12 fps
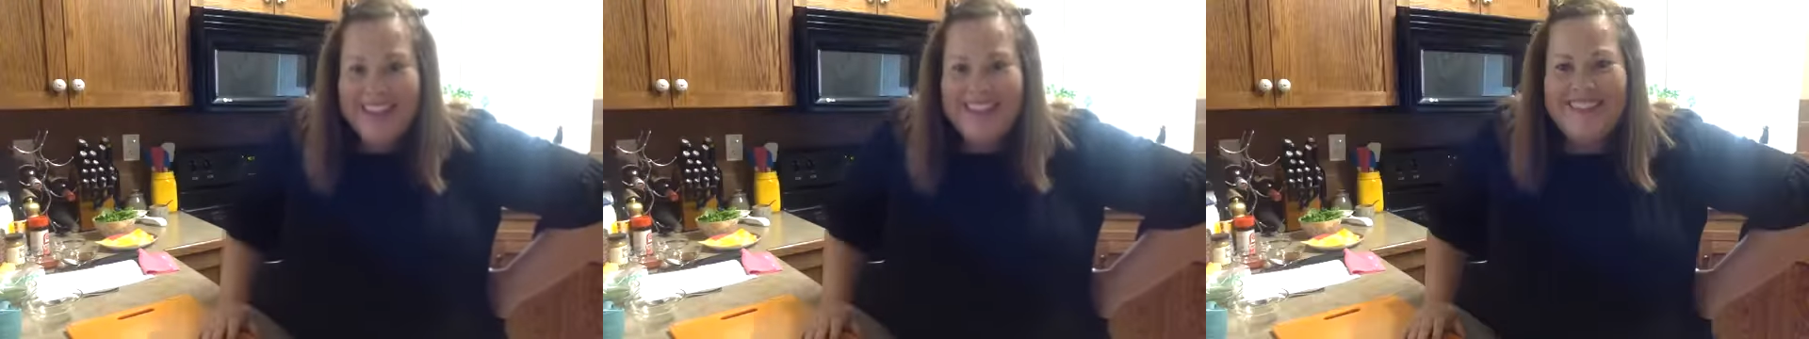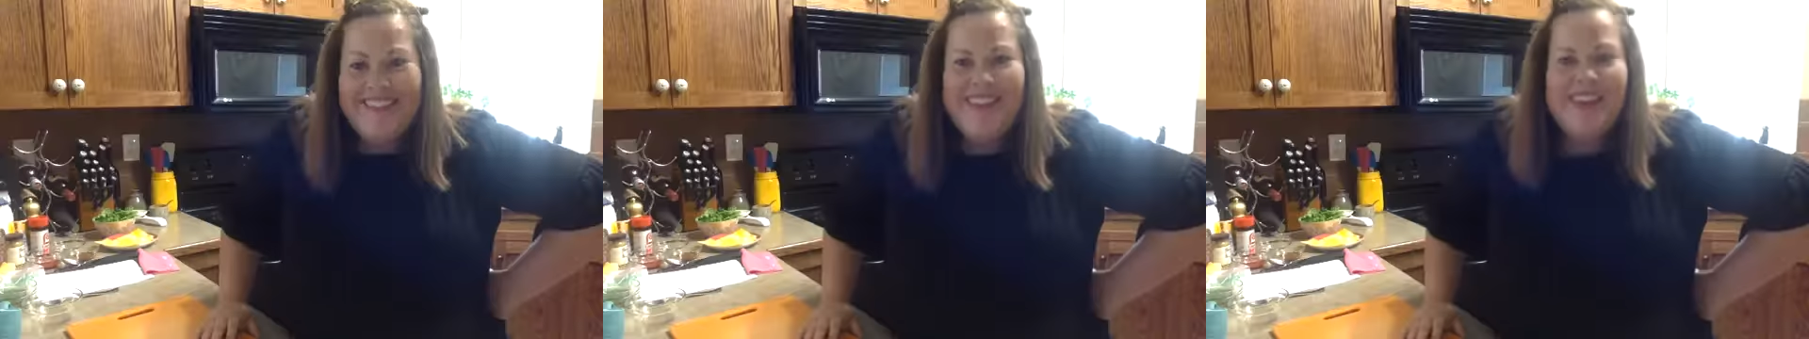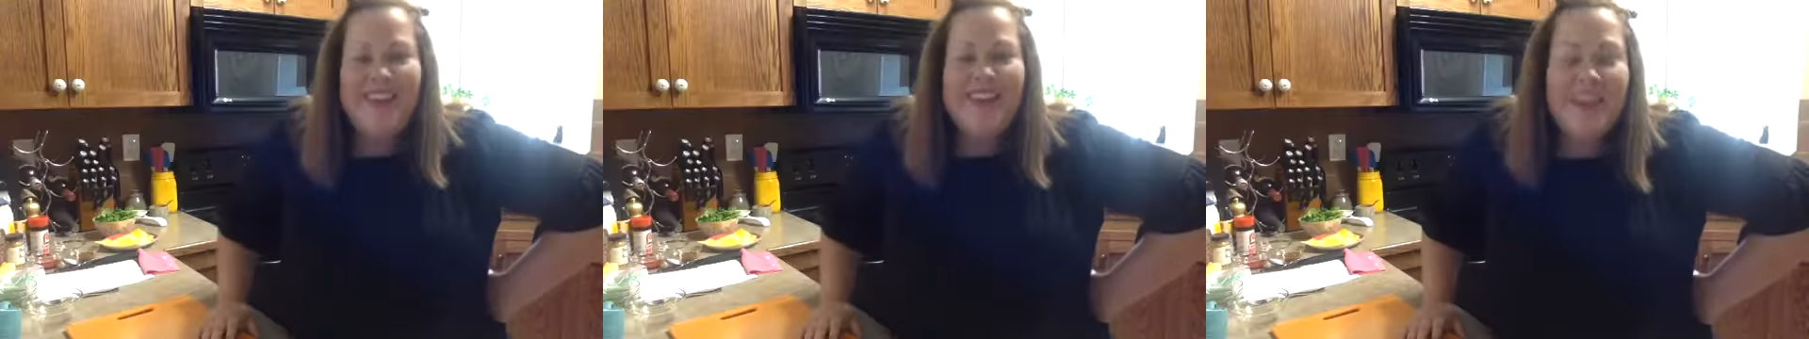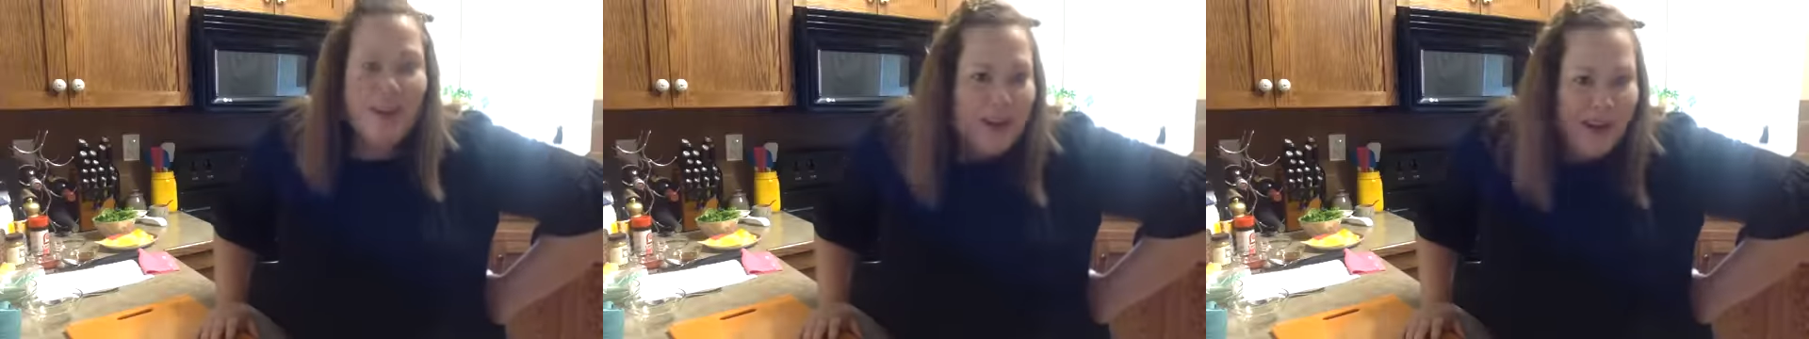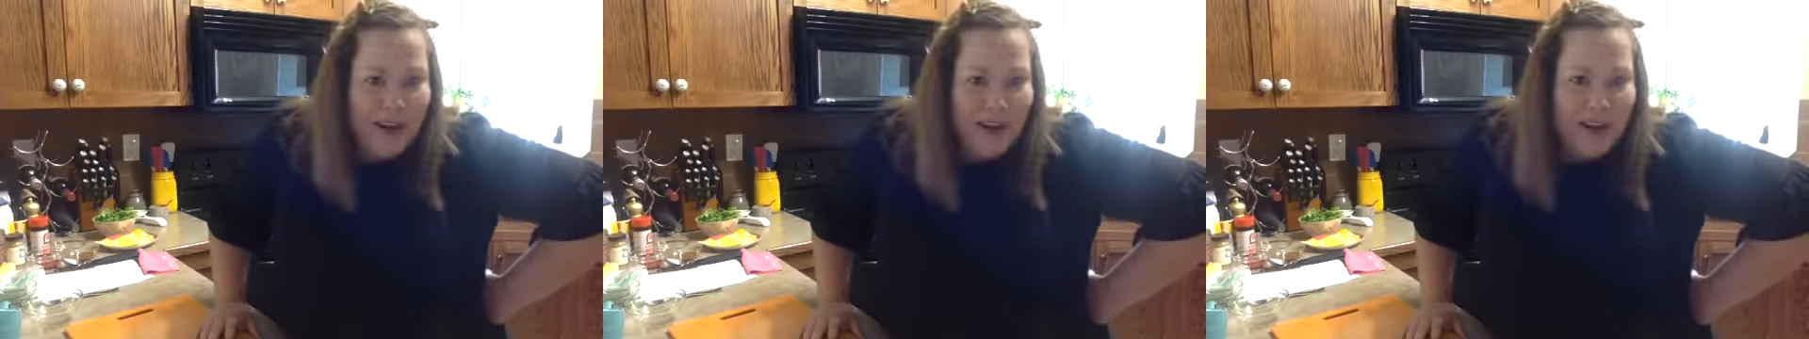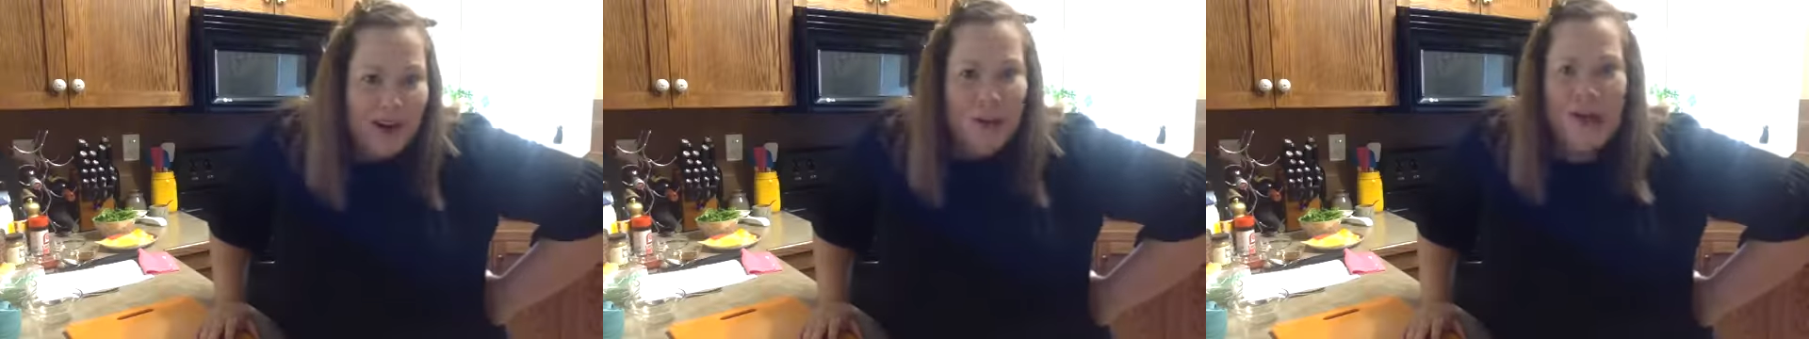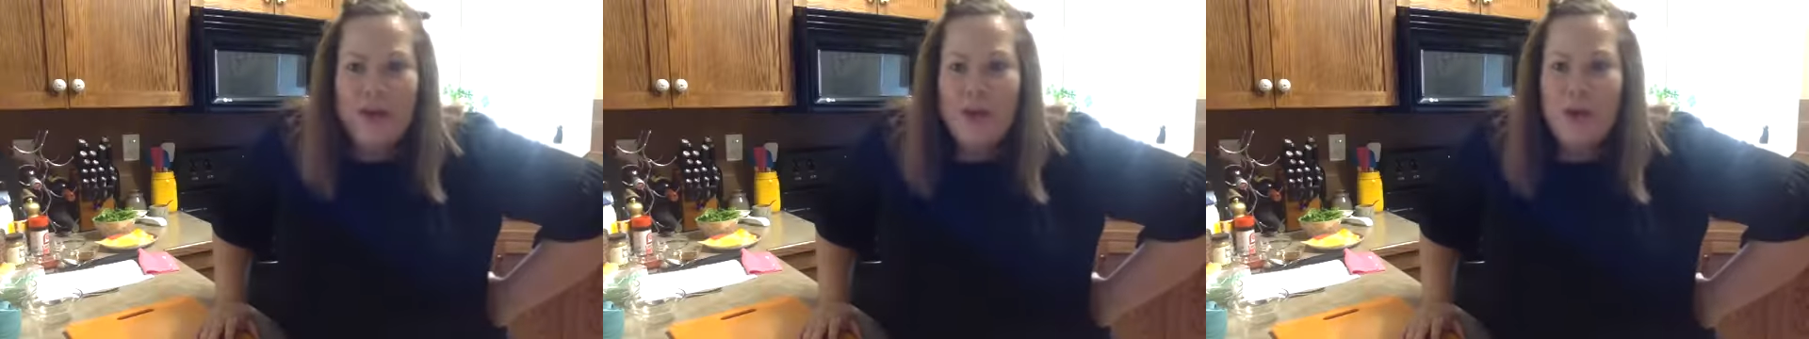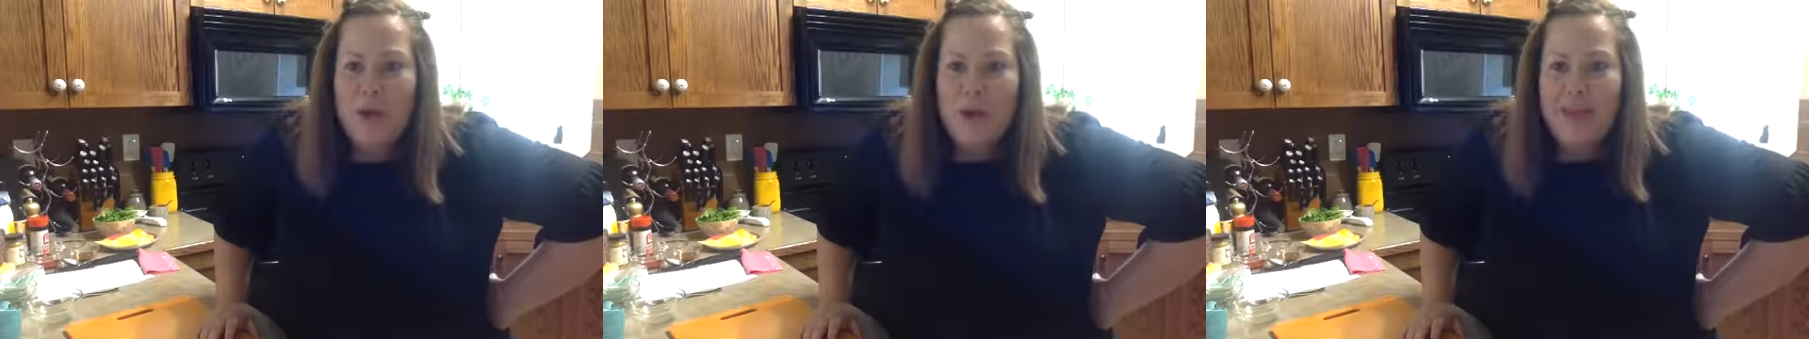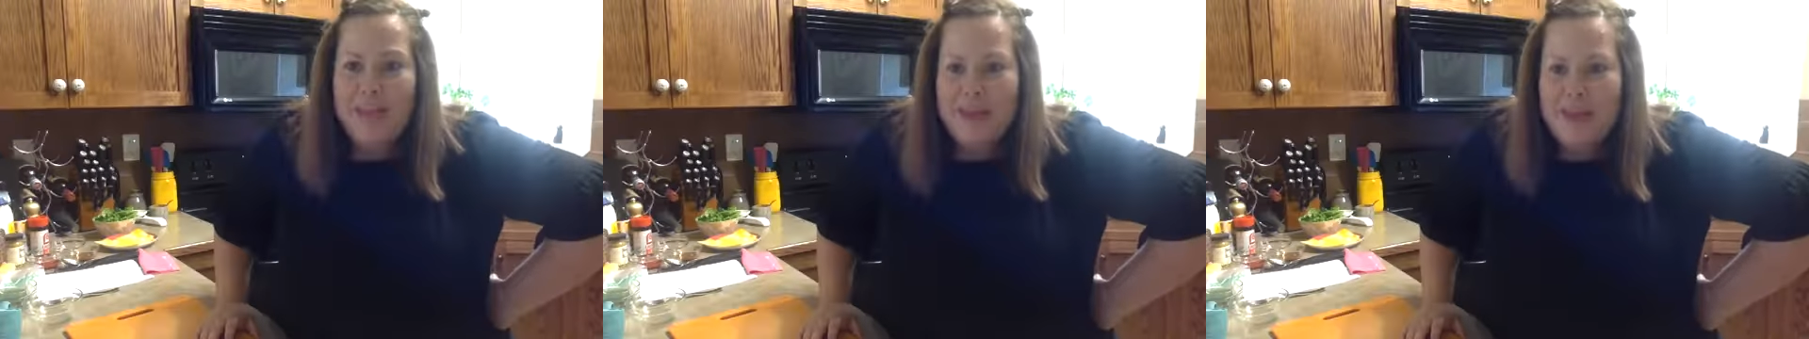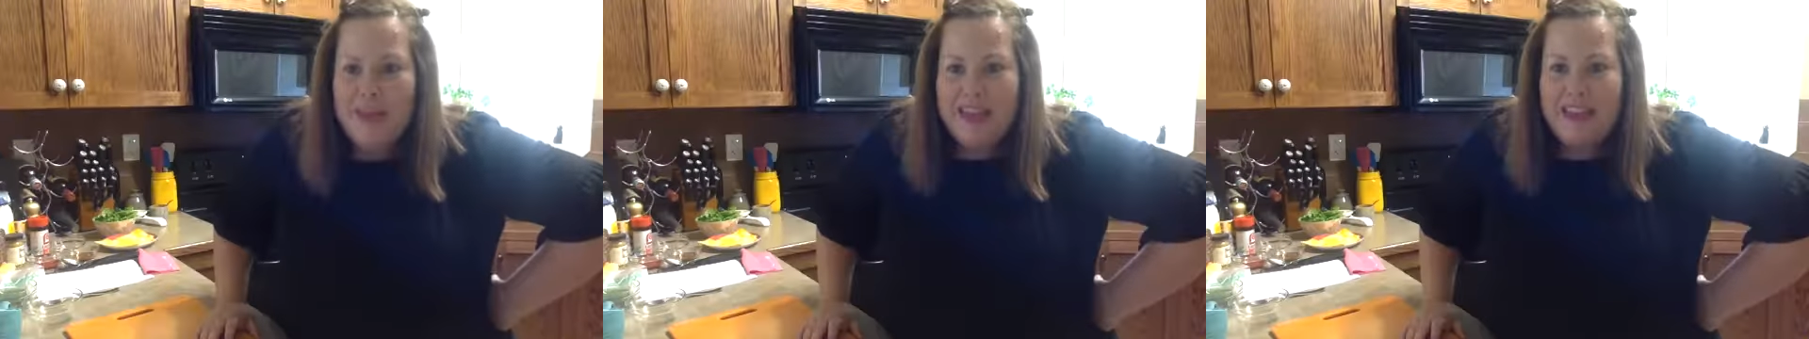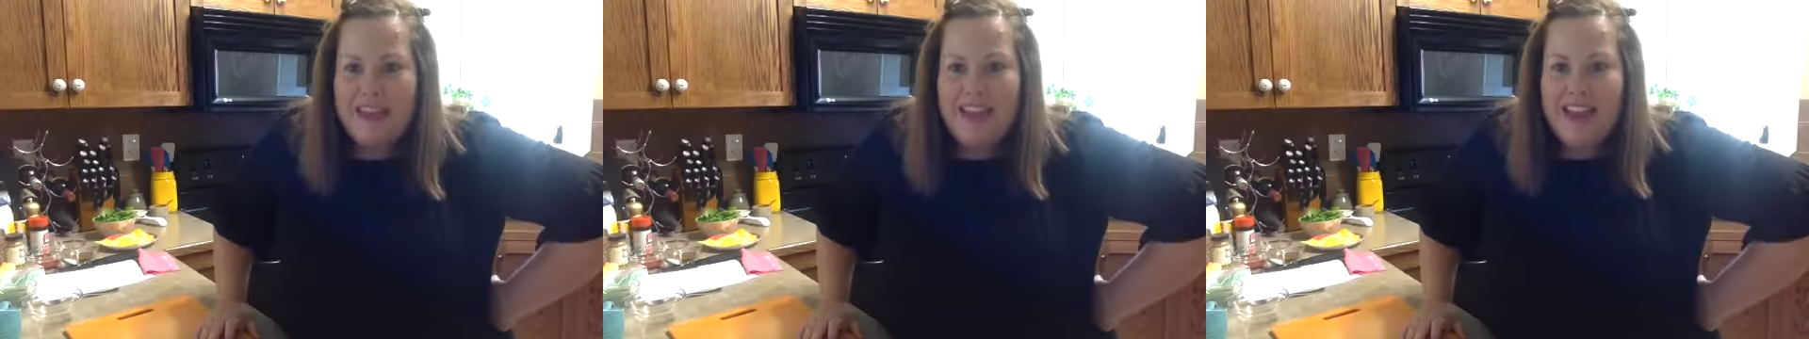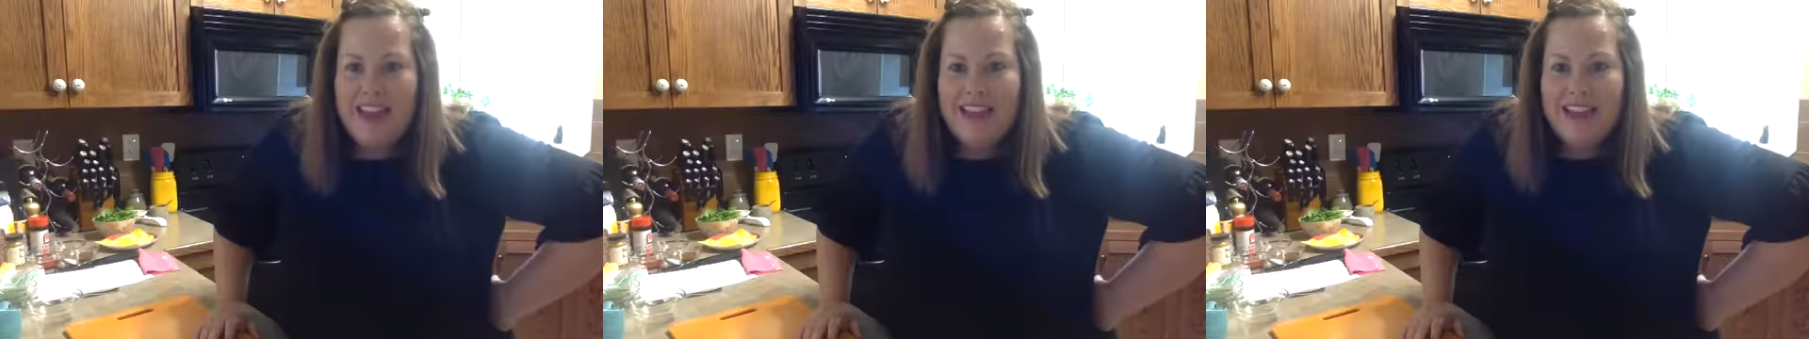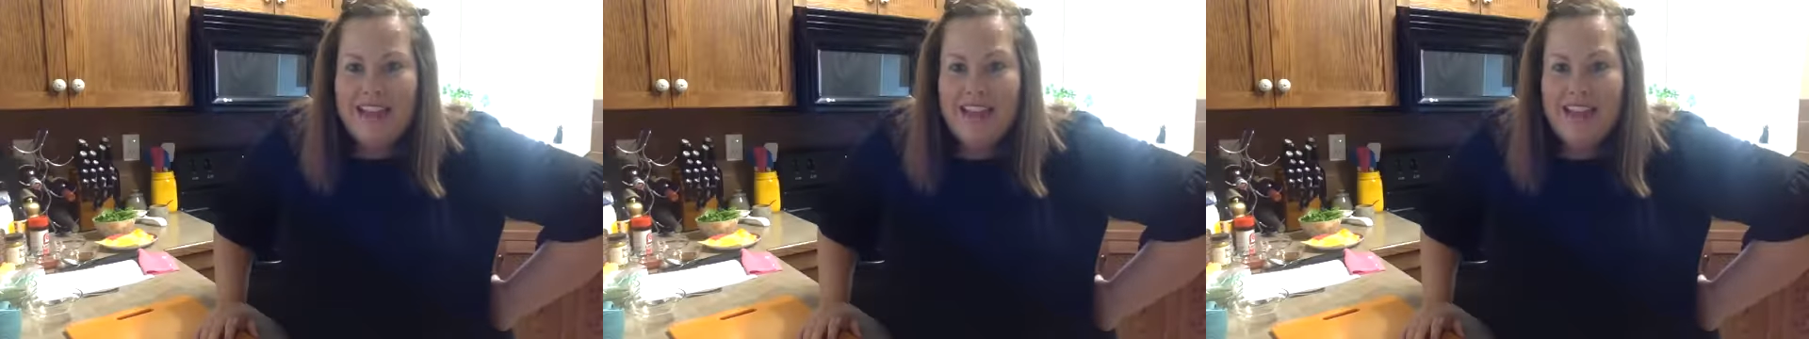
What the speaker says: So here we are. We are going to make tonight